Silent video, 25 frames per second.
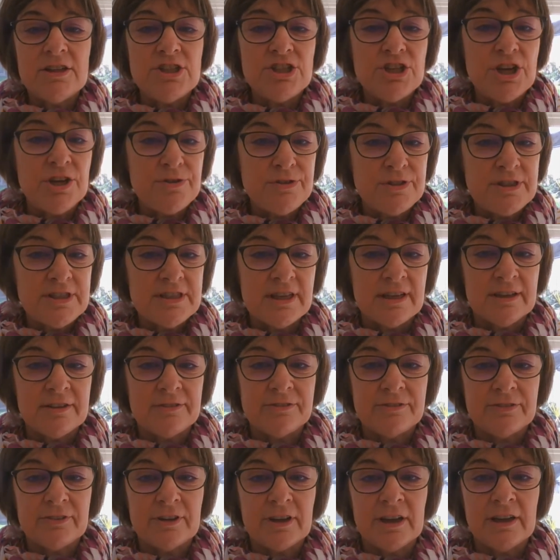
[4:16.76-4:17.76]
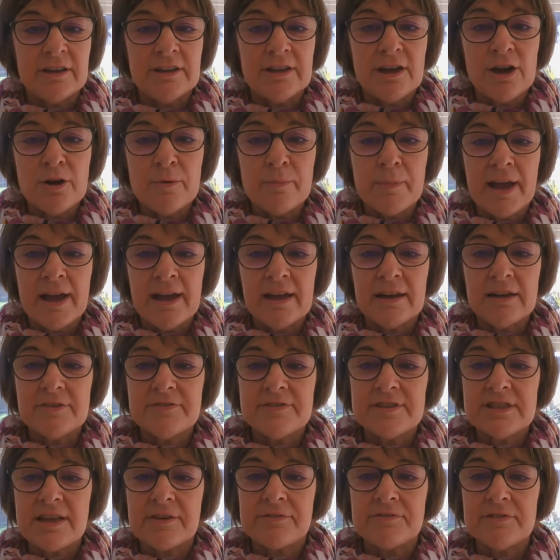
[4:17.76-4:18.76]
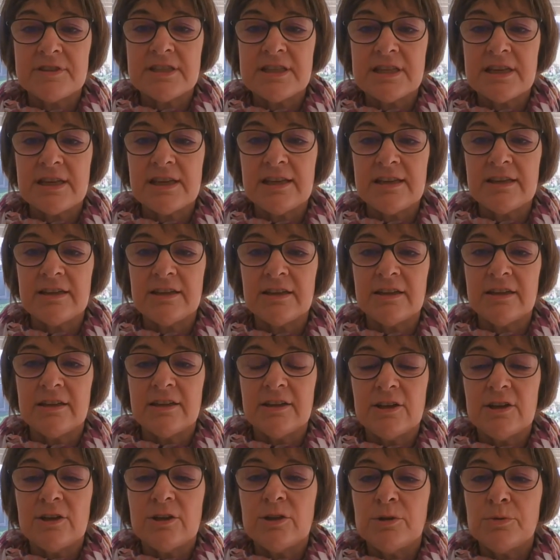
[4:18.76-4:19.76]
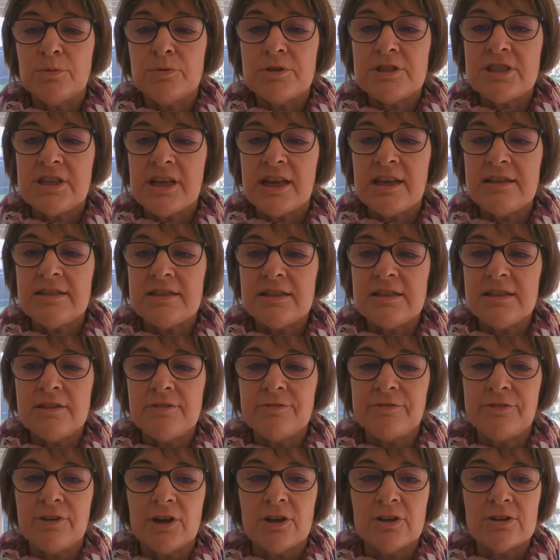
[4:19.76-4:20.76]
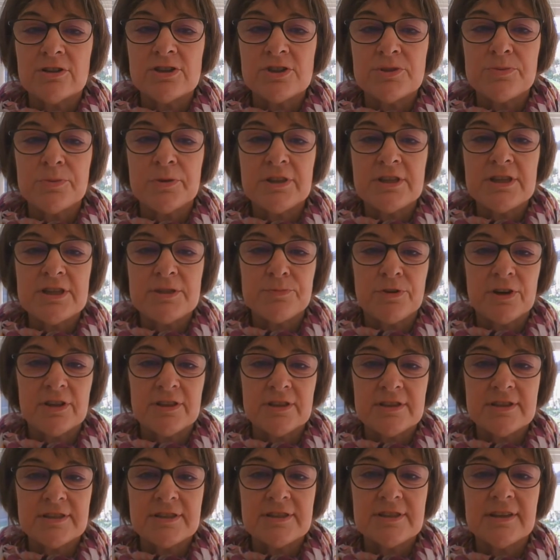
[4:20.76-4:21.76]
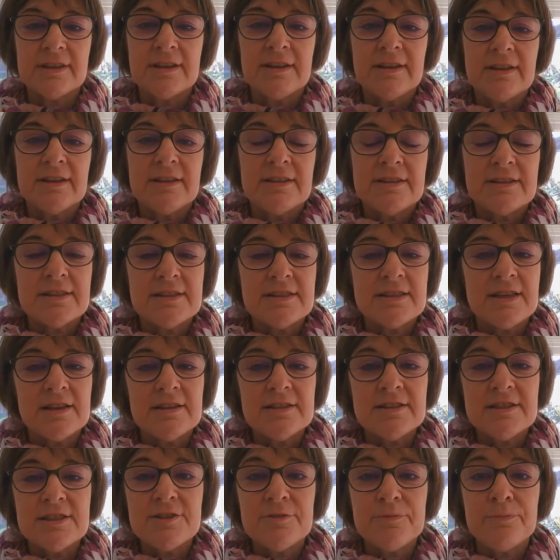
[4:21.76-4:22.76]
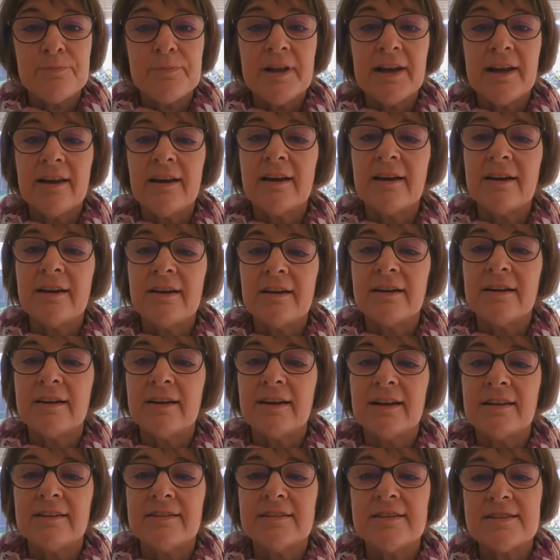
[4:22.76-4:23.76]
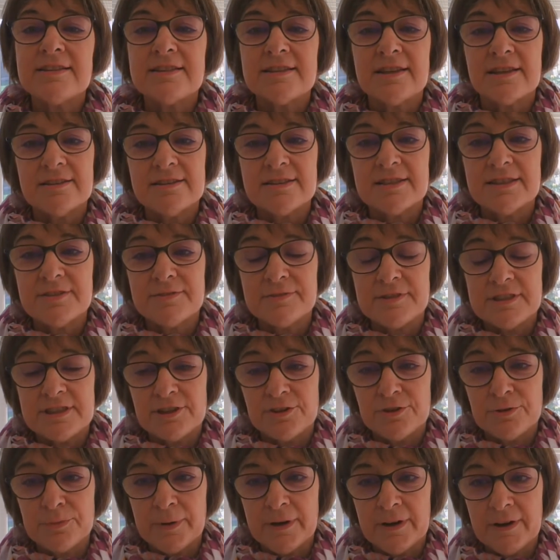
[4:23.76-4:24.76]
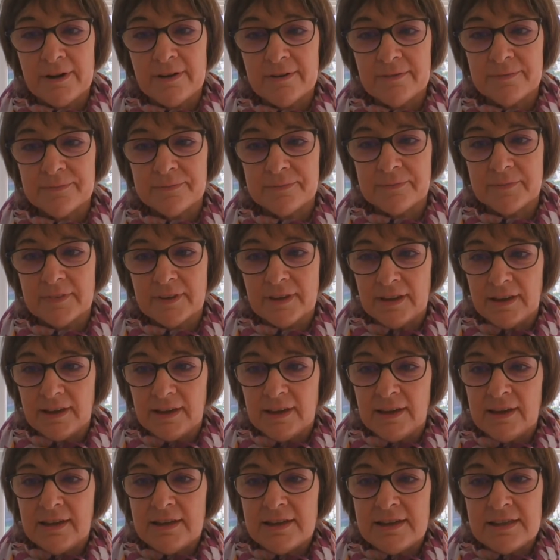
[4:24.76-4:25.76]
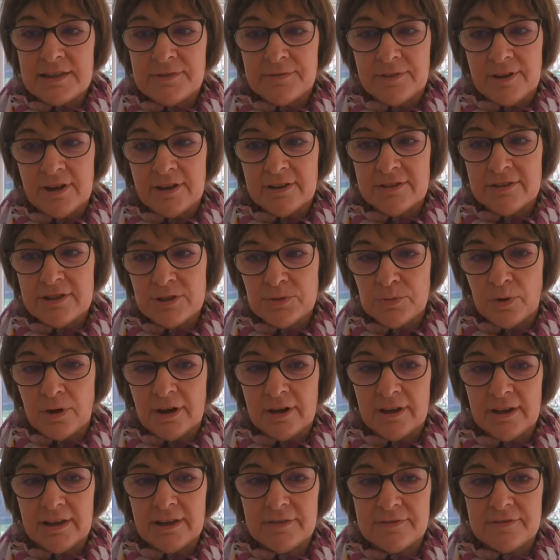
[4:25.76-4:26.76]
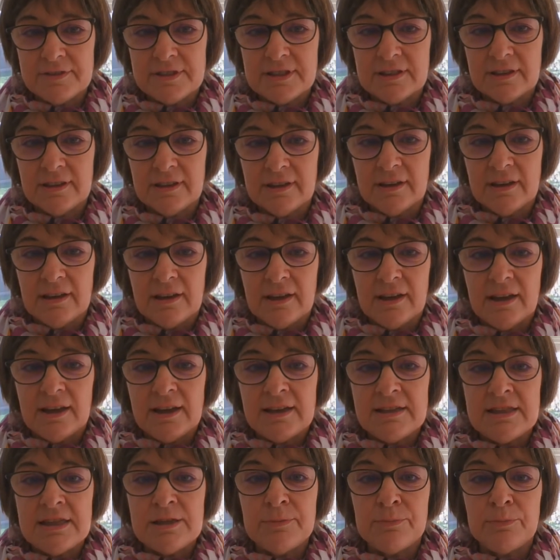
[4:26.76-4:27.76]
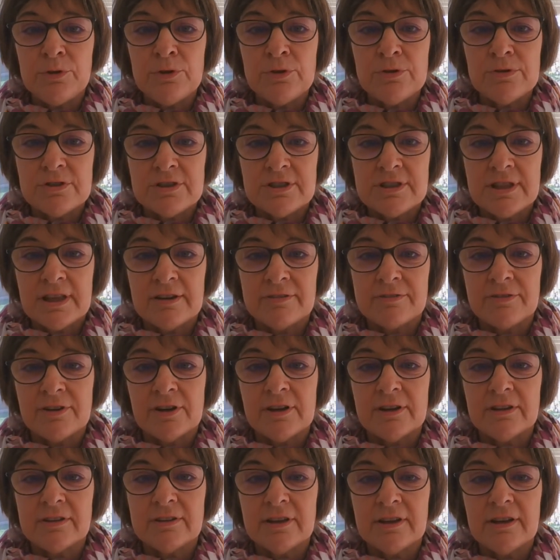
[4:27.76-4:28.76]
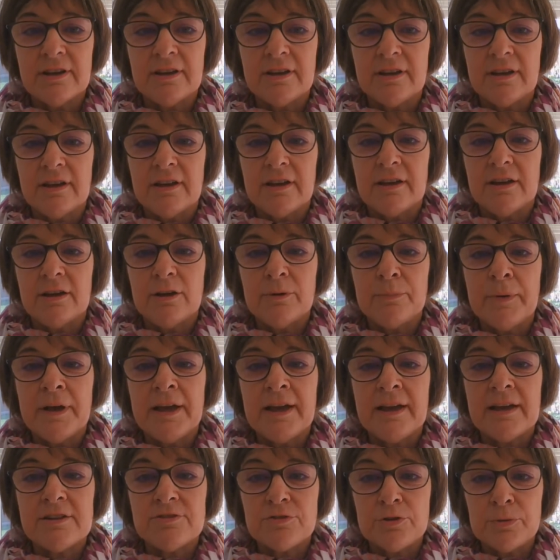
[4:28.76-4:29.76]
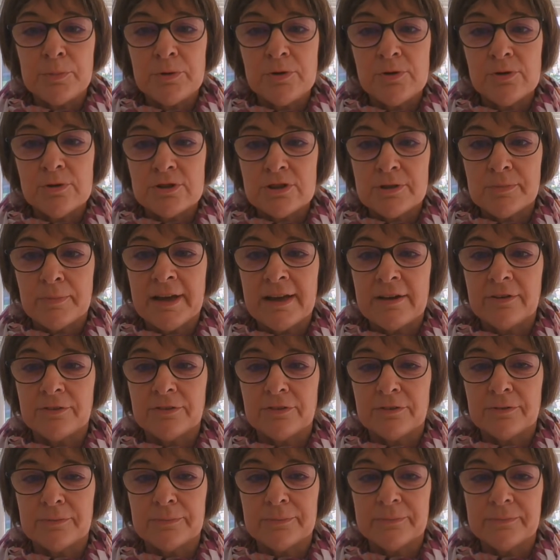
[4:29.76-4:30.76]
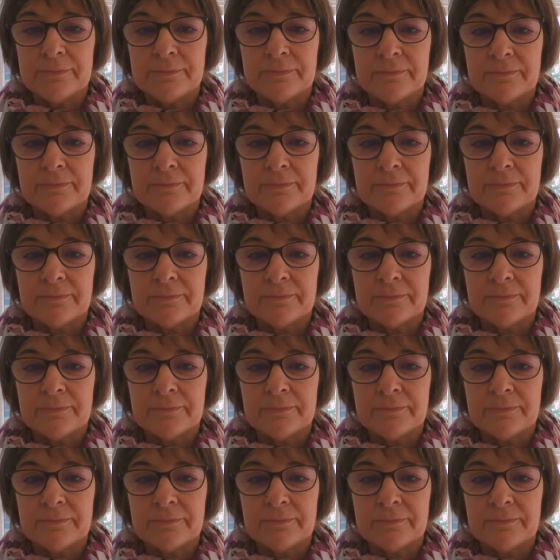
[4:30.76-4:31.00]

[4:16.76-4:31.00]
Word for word: Joseph, a young man of 17, was tending the flocks with his brothers, the sons of Bilhah and the sons of Zilpah, his father's wives, and he brought their father a bad report about them.